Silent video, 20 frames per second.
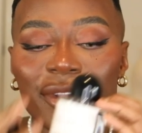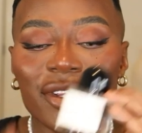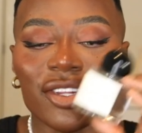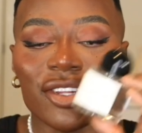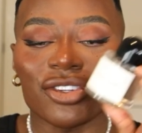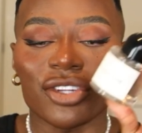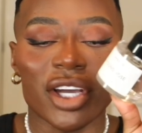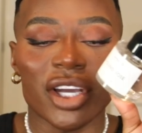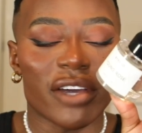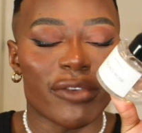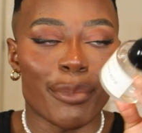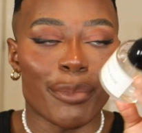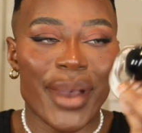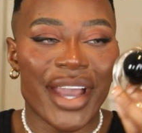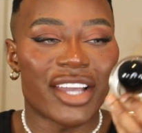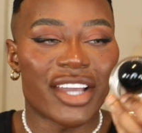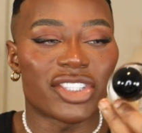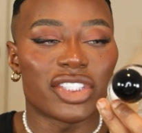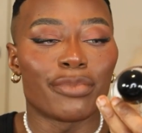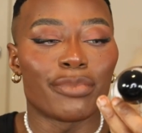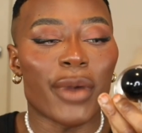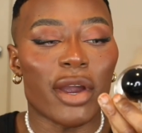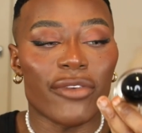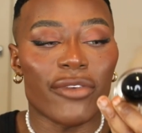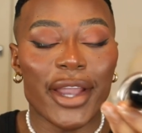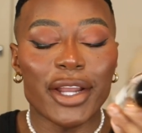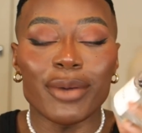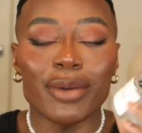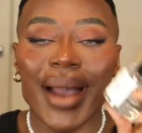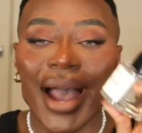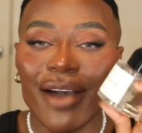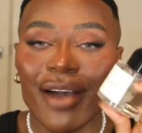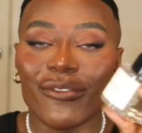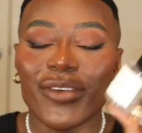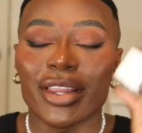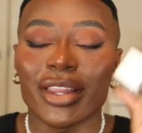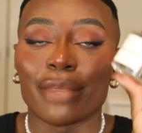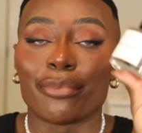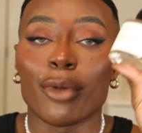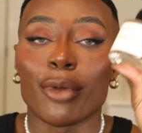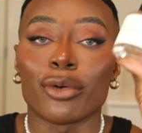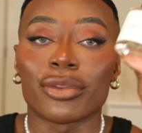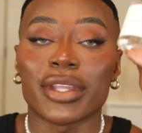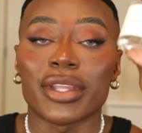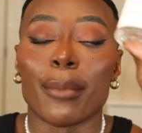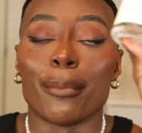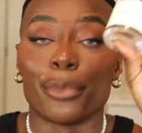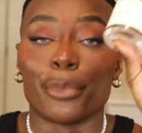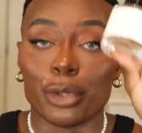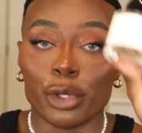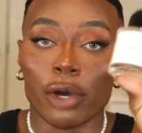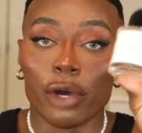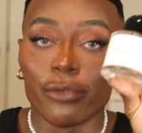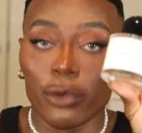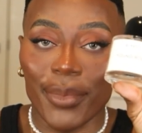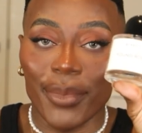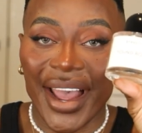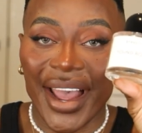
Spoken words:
just a sucker for packaging. BYREDO have the most beautiful